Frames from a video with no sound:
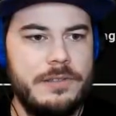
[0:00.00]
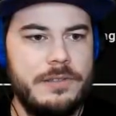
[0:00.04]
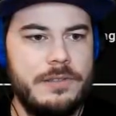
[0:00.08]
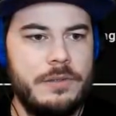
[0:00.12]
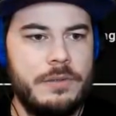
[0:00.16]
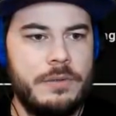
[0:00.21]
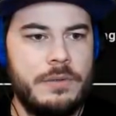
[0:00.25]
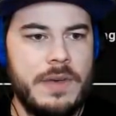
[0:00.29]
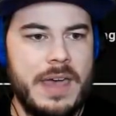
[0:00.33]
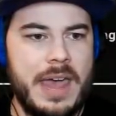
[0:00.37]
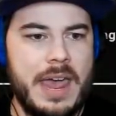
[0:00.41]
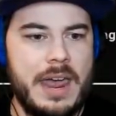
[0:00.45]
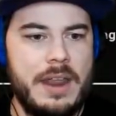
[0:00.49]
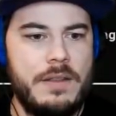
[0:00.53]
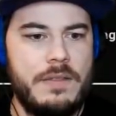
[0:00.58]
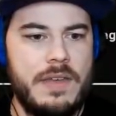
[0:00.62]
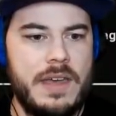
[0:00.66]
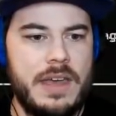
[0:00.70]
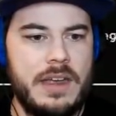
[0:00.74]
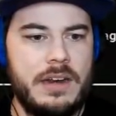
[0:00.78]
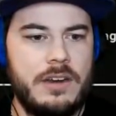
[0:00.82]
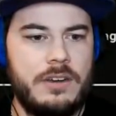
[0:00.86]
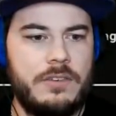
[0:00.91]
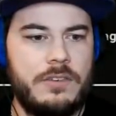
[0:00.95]
than
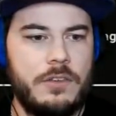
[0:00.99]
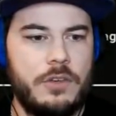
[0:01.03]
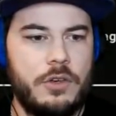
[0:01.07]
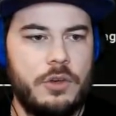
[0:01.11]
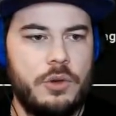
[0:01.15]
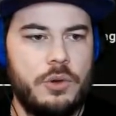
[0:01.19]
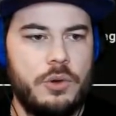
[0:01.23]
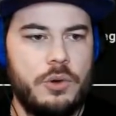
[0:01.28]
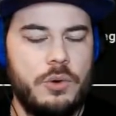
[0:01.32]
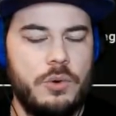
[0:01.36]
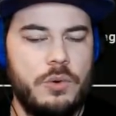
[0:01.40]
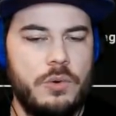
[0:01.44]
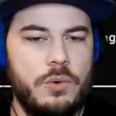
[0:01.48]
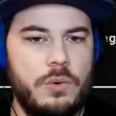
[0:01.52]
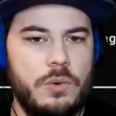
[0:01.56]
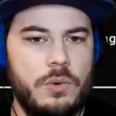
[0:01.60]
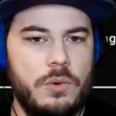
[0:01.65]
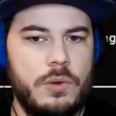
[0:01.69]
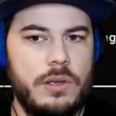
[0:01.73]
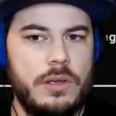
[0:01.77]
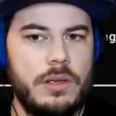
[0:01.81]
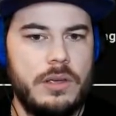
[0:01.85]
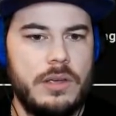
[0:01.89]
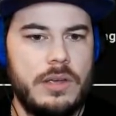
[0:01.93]
they do
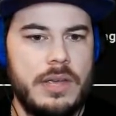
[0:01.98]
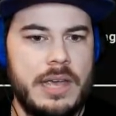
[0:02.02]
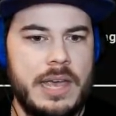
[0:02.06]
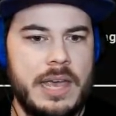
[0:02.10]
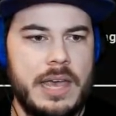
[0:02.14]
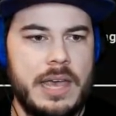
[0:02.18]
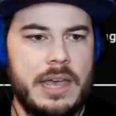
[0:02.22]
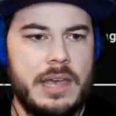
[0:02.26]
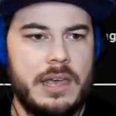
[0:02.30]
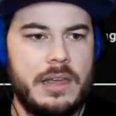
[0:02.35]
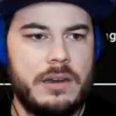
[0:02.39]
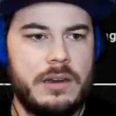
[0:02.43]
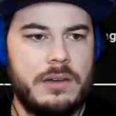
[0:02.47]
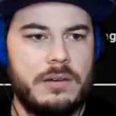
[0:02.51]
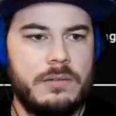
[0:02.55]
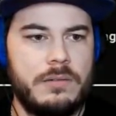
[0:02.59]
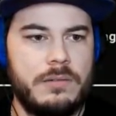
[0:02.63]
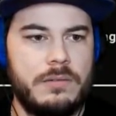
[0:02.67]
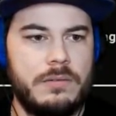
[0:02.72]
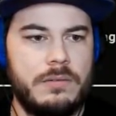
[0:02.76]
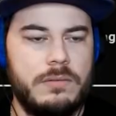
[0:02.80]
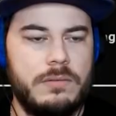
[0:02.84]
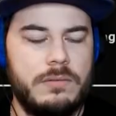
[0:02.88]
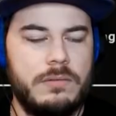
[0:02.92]
in,
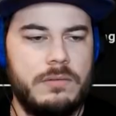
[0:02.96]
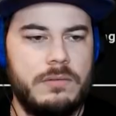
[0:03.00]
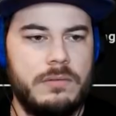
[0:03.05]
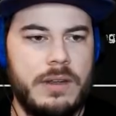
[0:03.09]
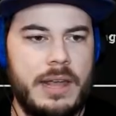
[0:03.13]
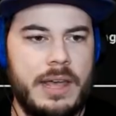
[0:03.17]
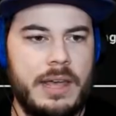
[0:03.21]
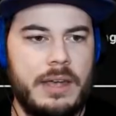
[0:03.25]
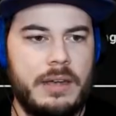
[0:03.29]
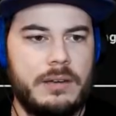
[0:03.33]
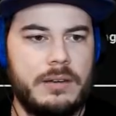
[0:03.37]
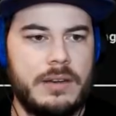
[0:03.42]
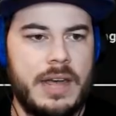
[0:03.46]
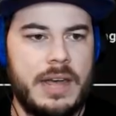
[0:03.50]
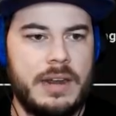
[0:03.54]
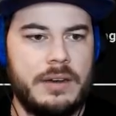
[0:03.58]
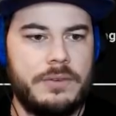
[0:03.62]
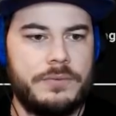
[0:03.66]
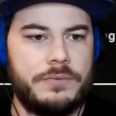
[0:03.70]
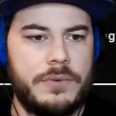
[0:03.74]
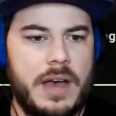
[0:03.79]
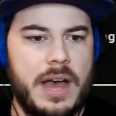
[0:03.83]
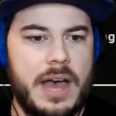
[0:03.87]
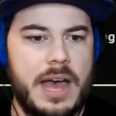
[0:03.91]
like, Night
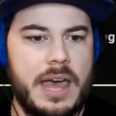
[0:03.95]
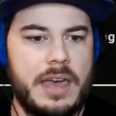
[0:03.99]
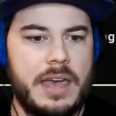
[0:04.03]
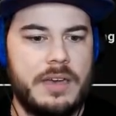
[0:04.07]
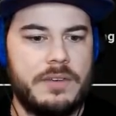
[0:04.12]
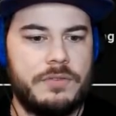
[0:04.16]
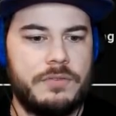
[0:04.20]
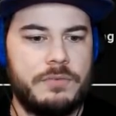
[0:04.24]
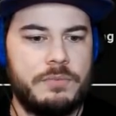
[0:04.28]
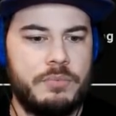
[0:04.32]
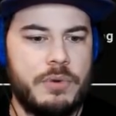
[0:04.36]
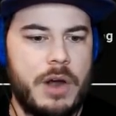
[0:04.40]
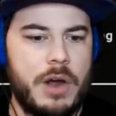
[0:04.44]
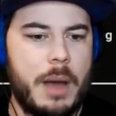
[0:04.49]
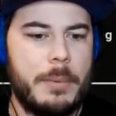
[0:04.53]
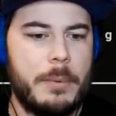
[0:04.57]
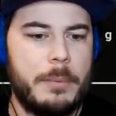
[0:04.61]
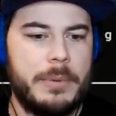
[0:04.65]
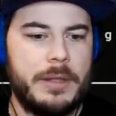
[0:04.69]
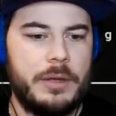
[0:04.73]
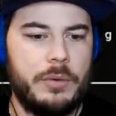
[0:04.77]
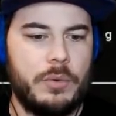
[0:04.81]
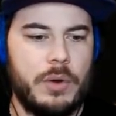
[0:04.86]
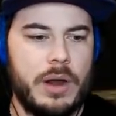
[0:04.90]
5?
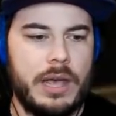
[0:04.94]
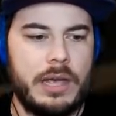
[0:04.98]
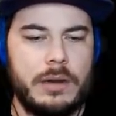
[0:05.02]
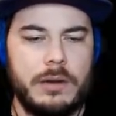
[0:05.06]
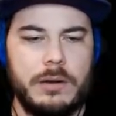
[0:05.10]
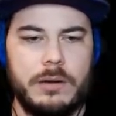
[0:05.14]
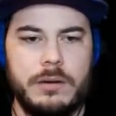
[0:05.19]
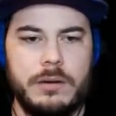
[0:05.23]
Probably, right?